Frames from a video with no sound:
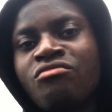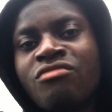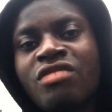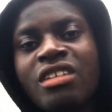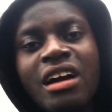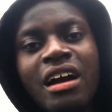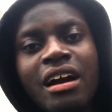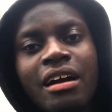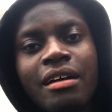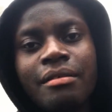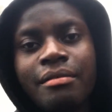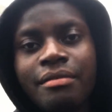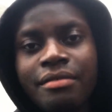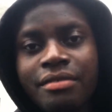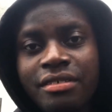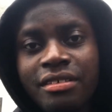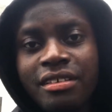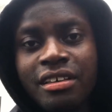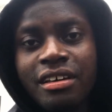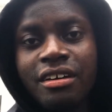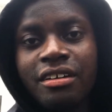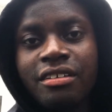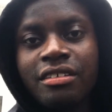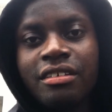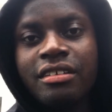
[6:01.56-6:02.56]
yeah,
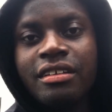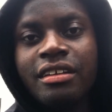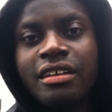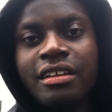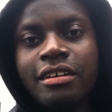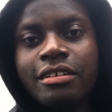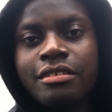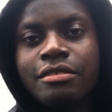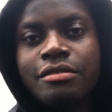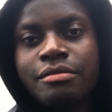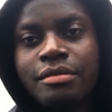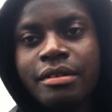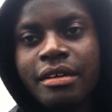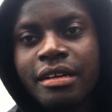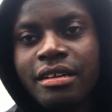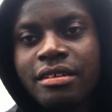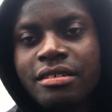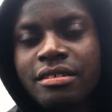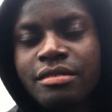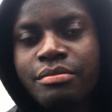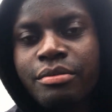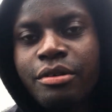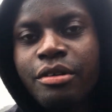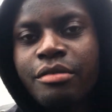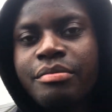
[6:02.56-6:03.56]
the Honda did
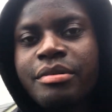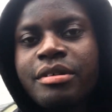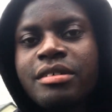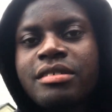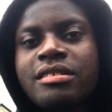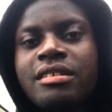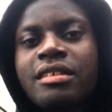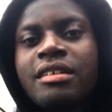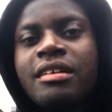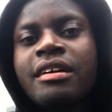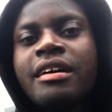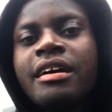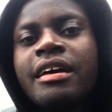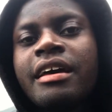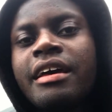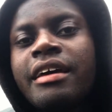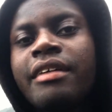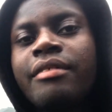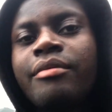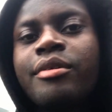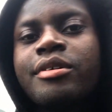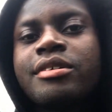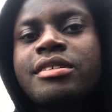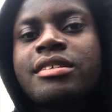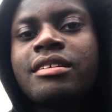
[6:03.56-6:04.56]
his purpose.
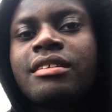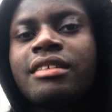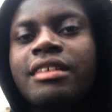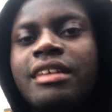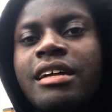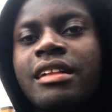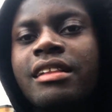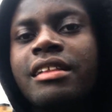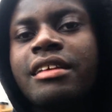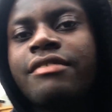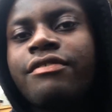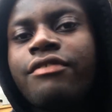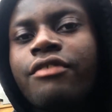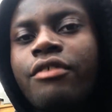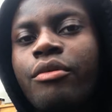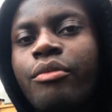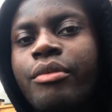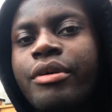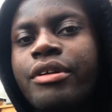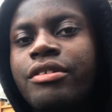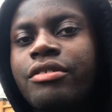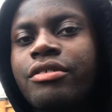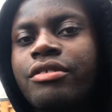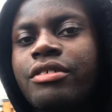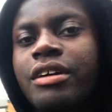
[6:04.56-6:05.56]
It was a daily for
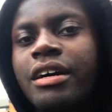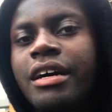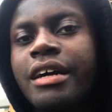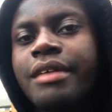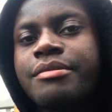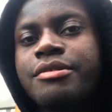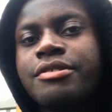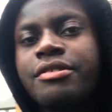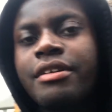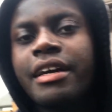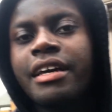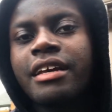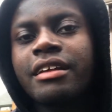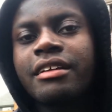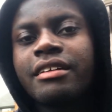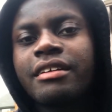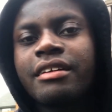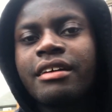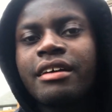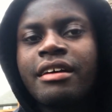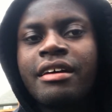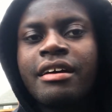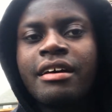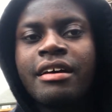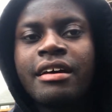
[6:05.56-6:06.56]
winter time, so I could
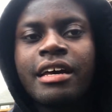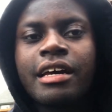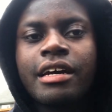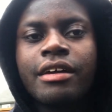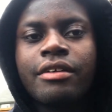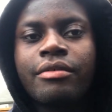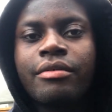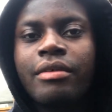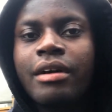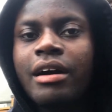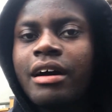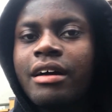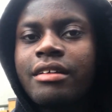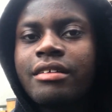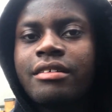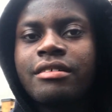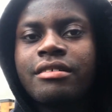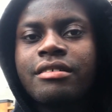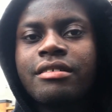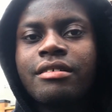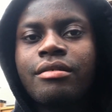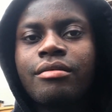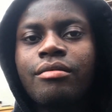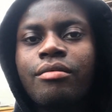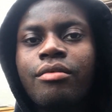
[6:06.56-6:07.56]
get
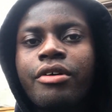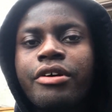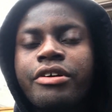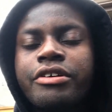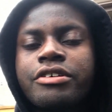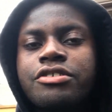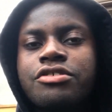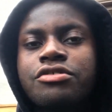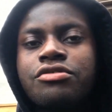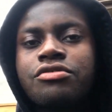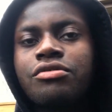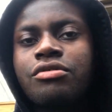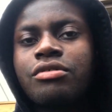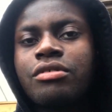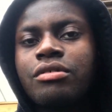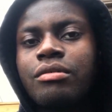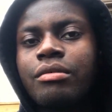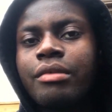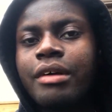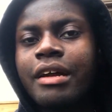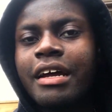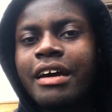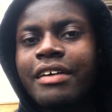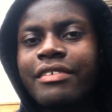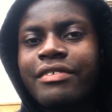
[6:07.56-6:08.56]
around, work,
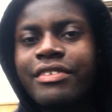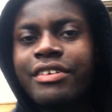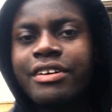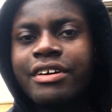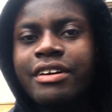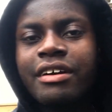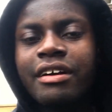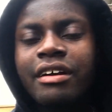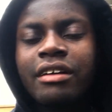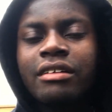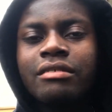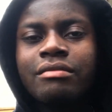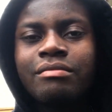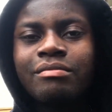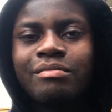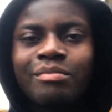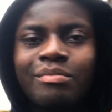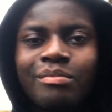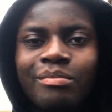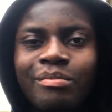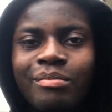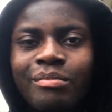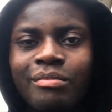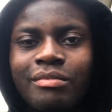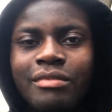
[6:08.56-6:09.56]
school, whatever,
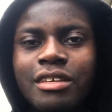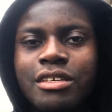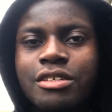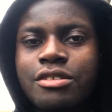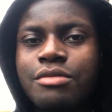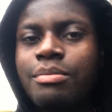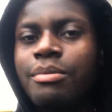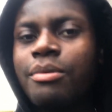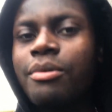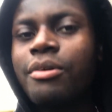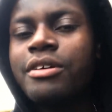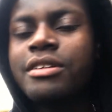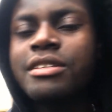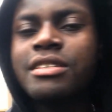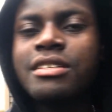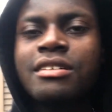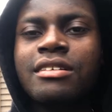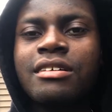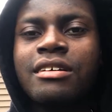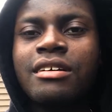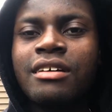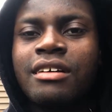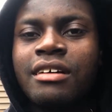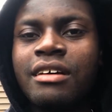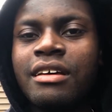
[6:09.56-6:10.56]

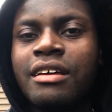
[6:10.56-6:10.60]
sports.